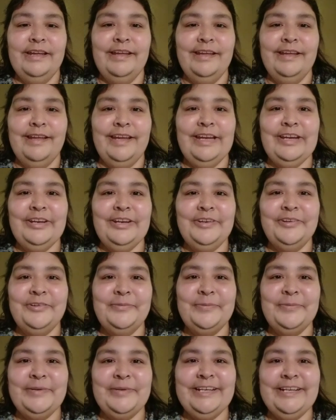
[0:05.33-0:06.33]
Hey
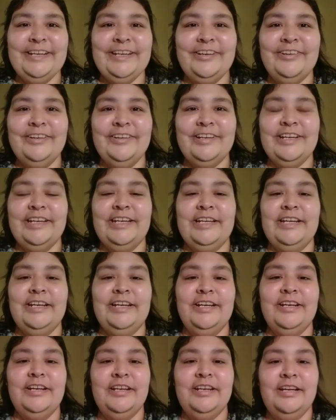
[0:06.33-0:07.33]
everybody, Erica
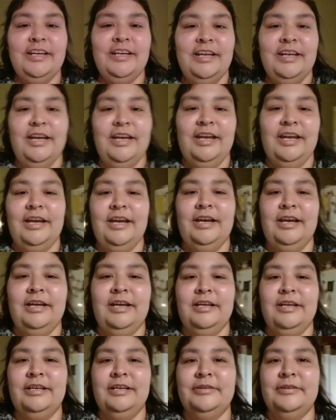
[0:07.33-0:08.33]
here.
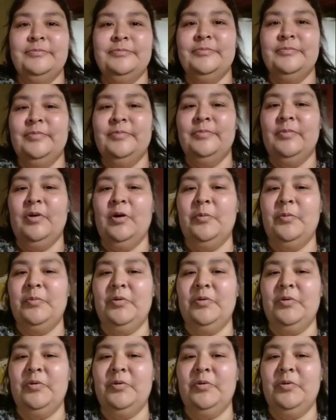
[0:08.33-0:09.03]
Hope